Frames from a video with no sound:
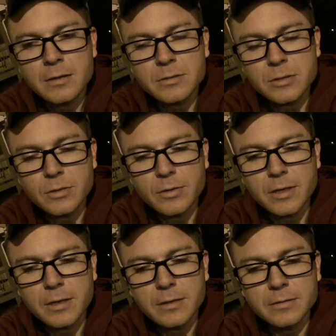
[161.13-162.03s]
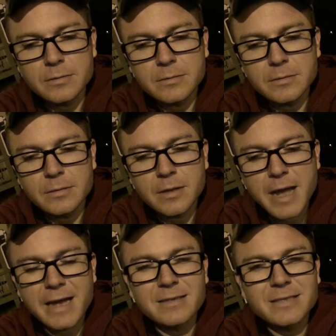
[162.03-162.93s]
So uh,
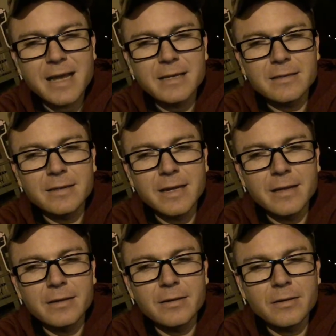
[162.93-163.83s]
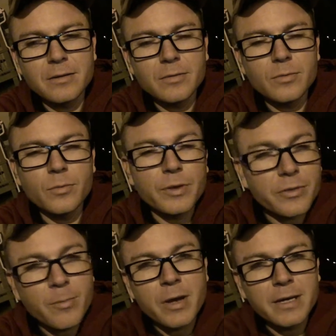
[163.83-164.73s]
I decided that with
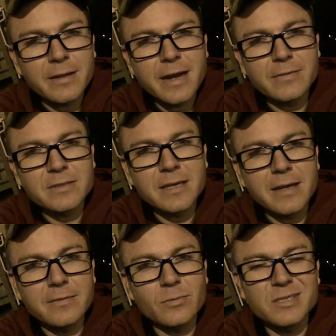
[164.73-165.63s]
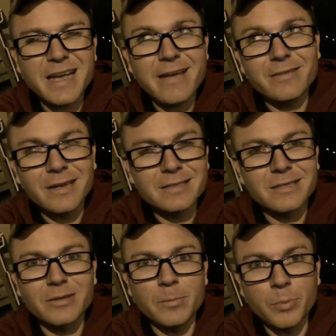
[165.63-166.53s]
the money that I've saved, which I haven't
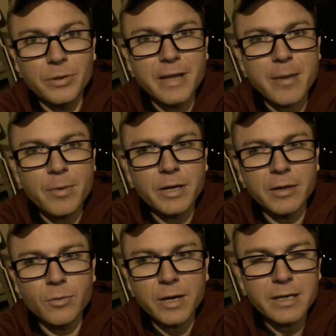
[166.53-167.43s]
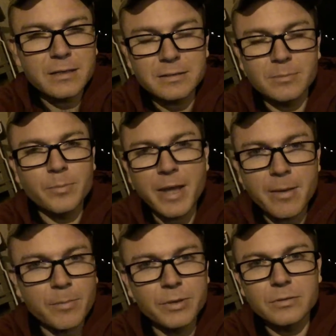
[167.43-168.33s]
necessarily put that money away because I'm
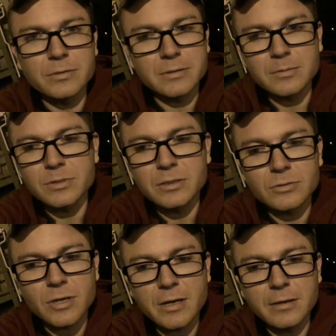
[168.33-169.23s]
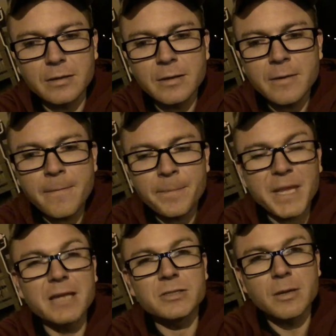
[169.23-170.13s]
paying bills and I'm still trying to
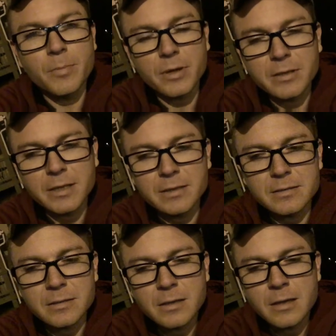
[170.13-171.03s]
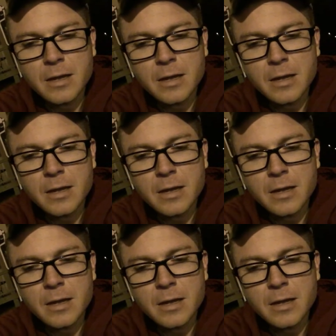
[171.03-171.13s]
catch up on things.